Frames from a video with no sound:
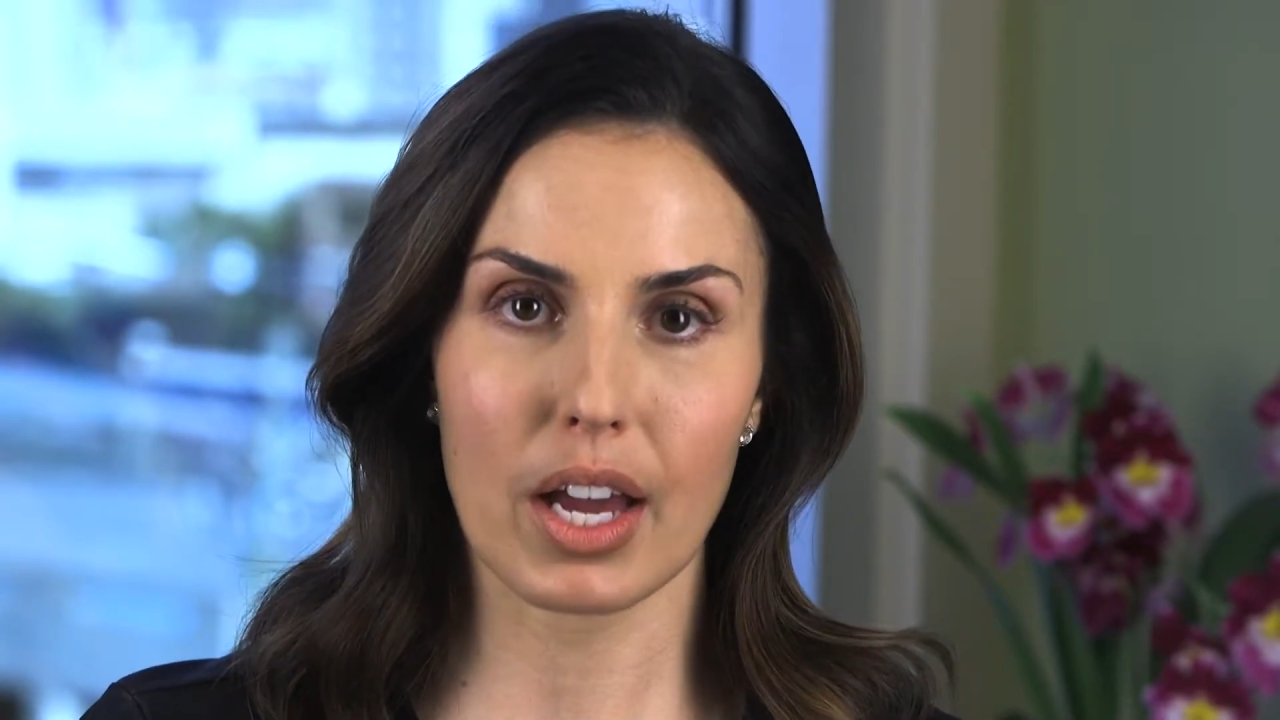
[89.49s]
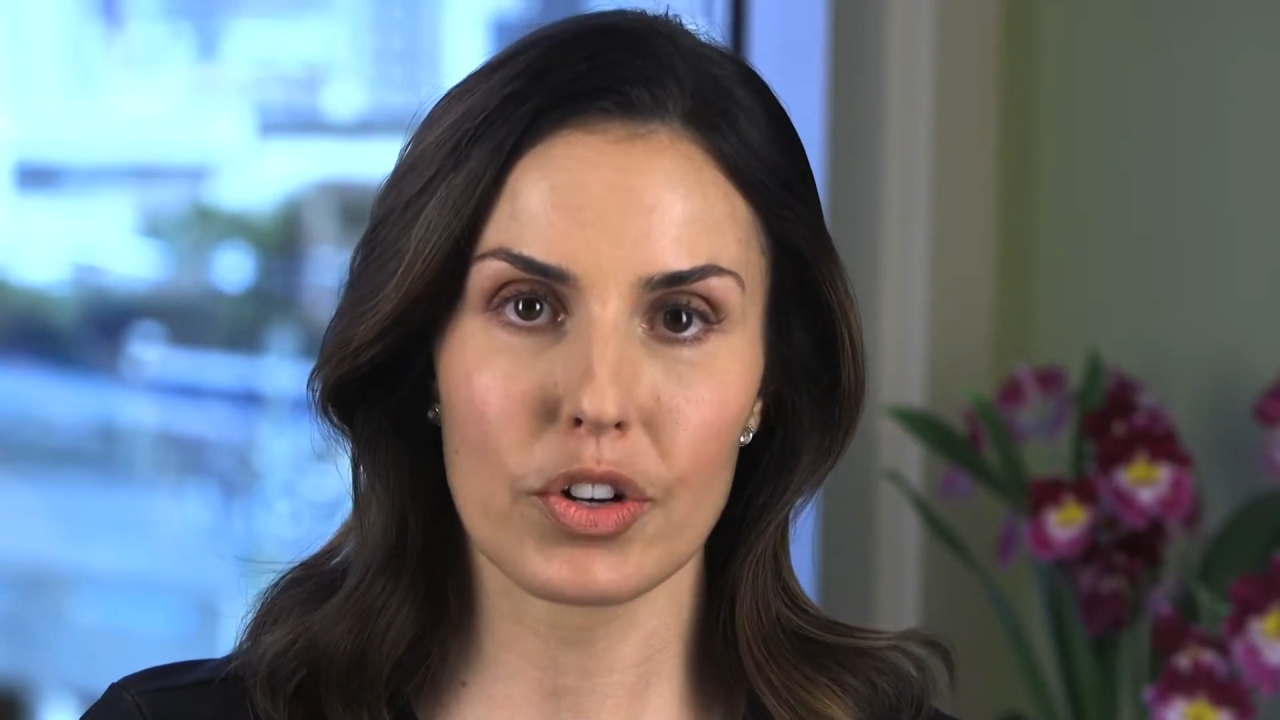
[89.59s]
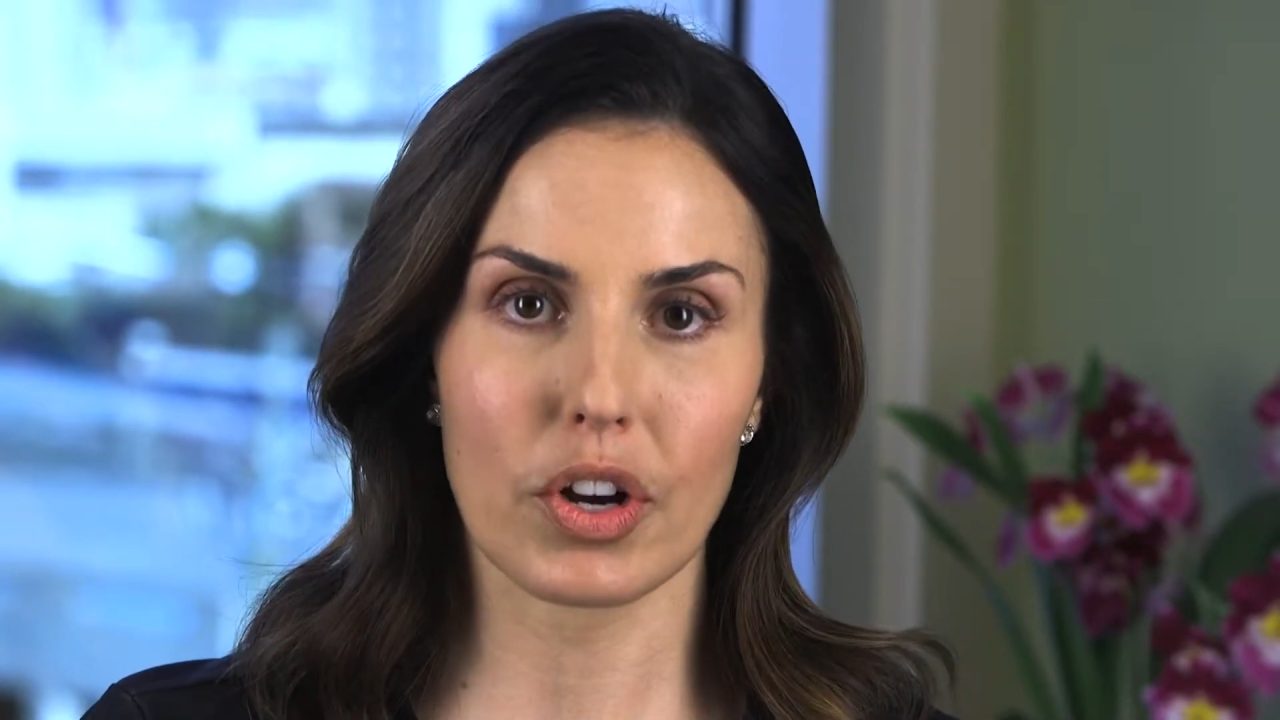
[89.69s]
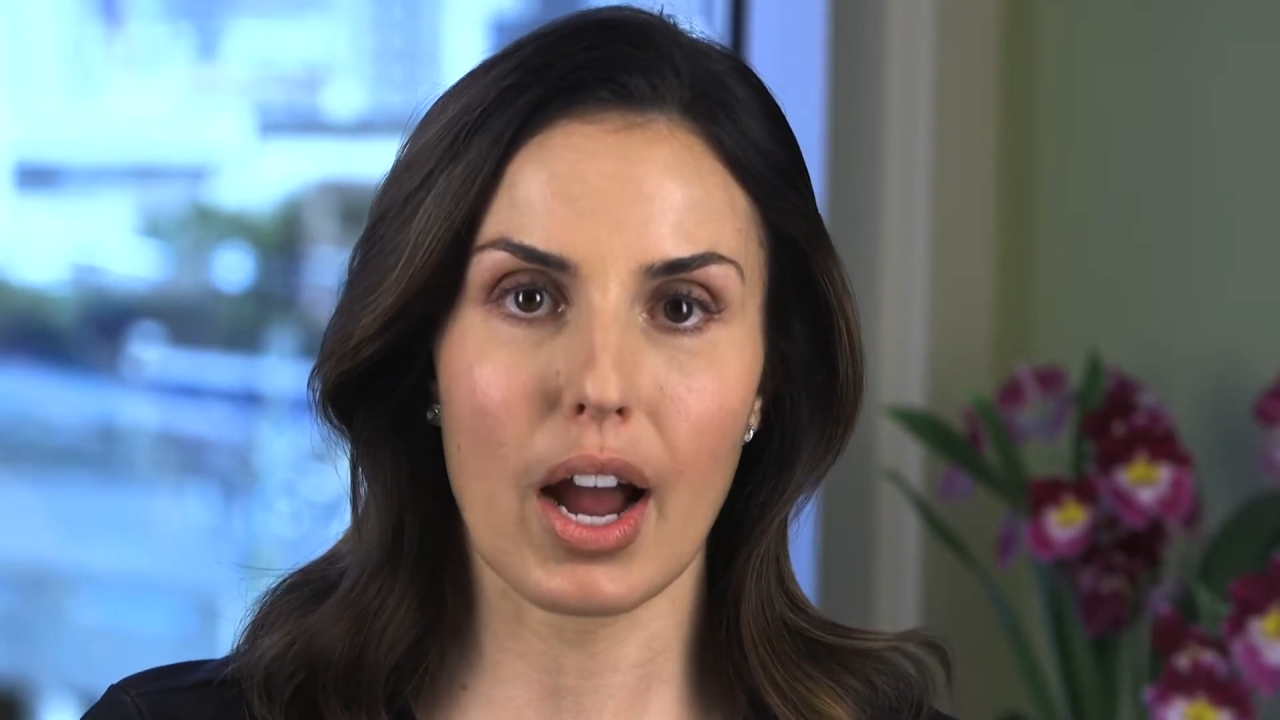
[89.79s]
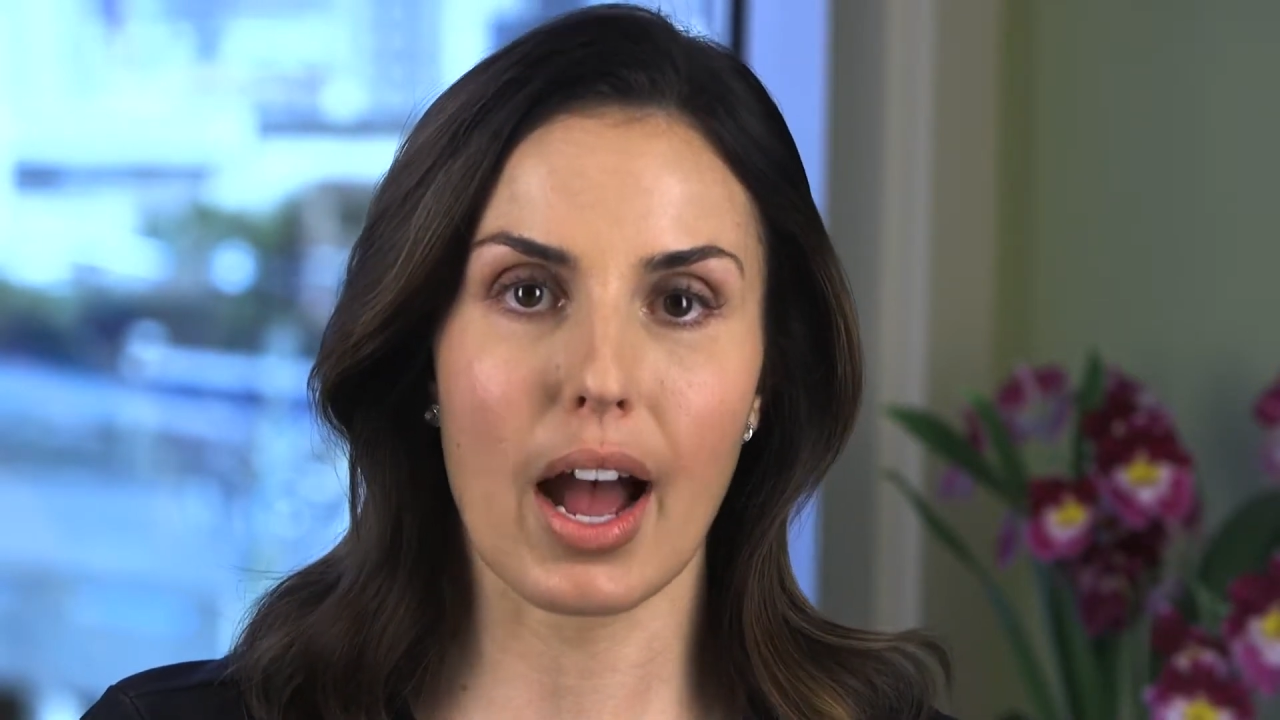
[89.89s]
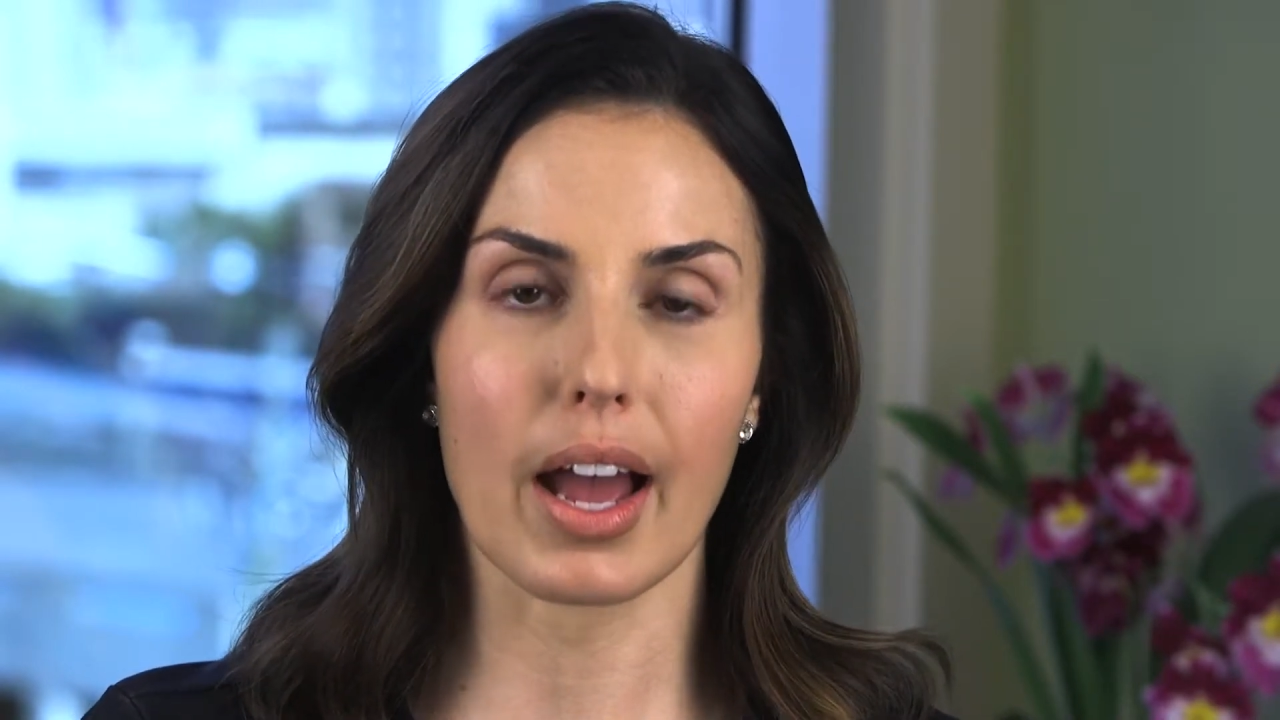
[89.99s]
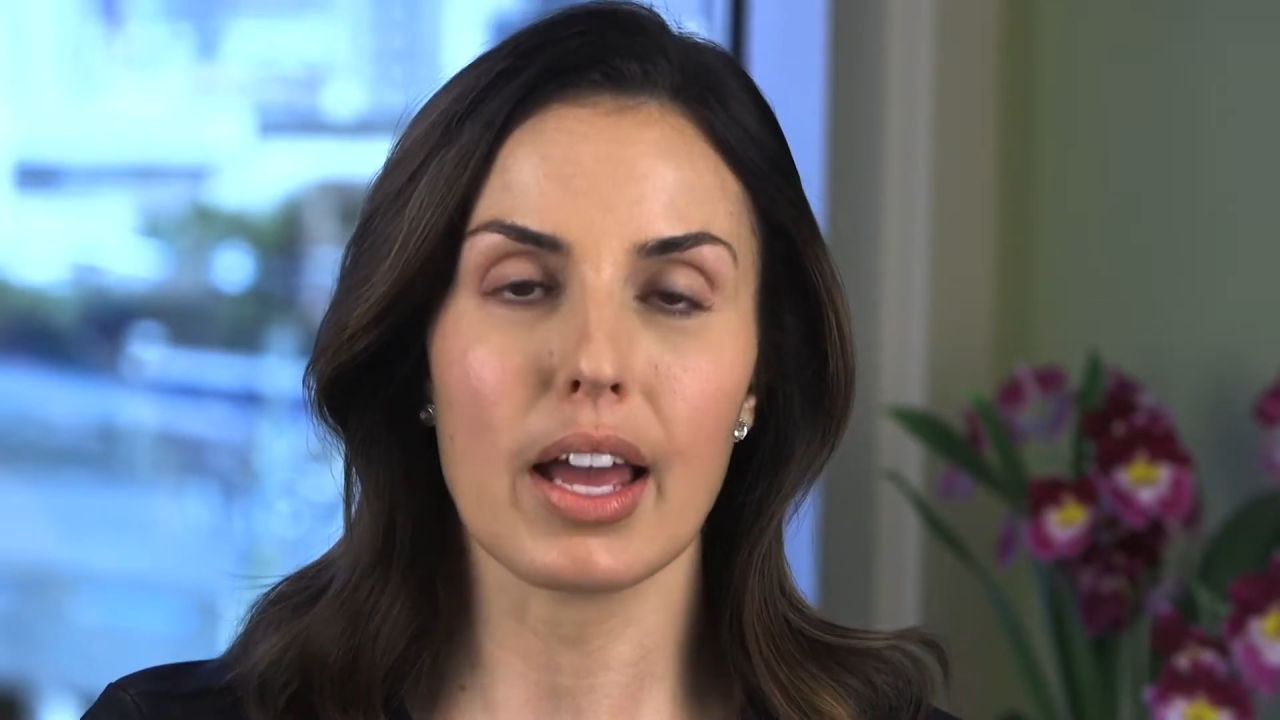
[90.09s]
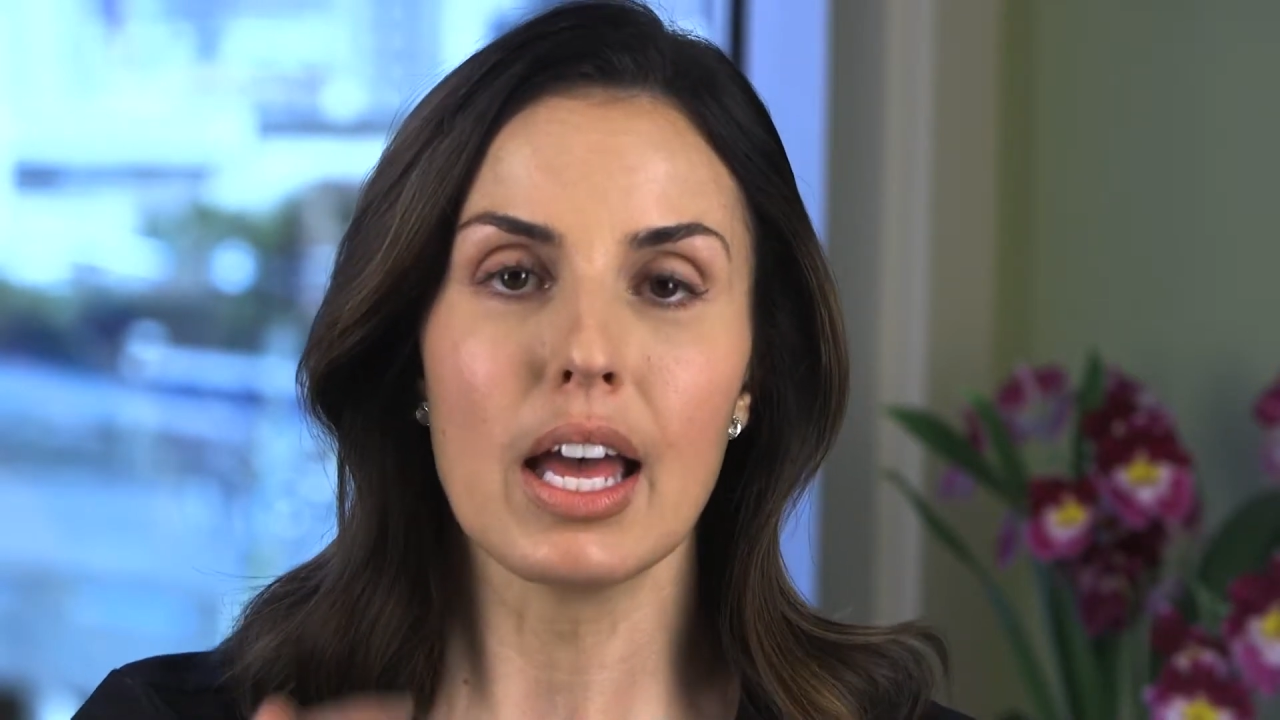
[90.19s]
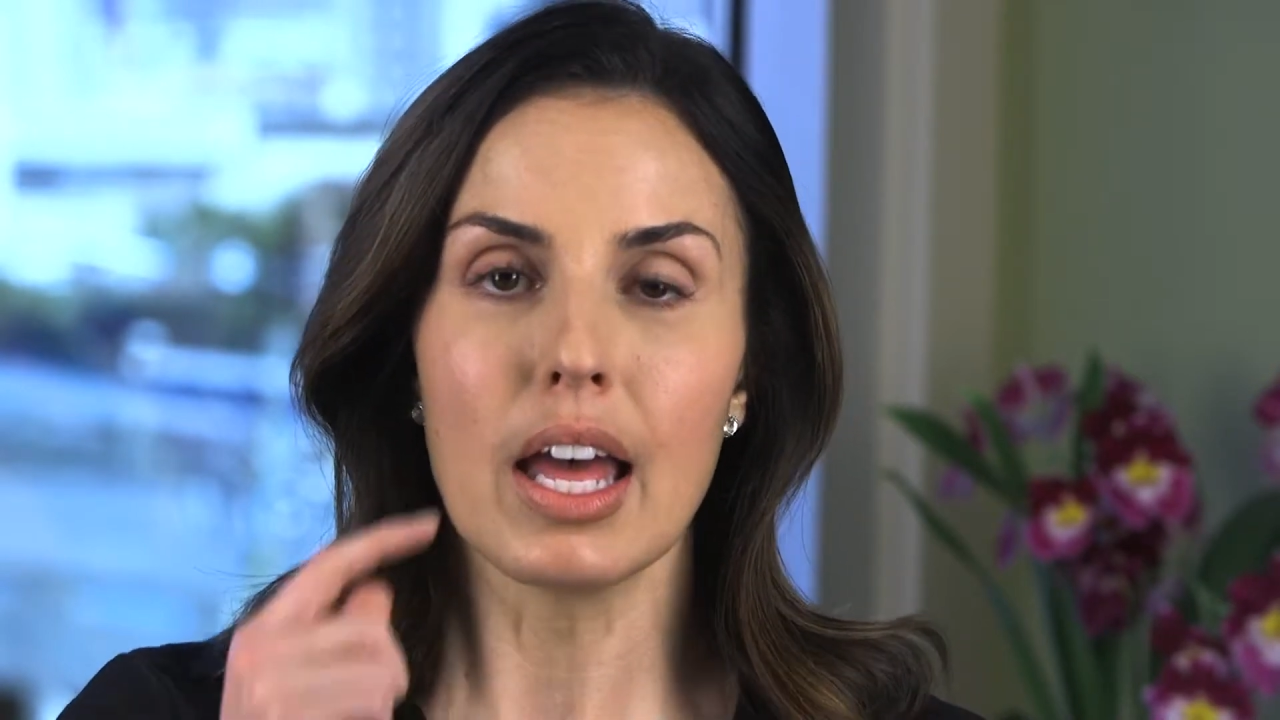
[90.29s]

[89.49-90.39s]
under eye.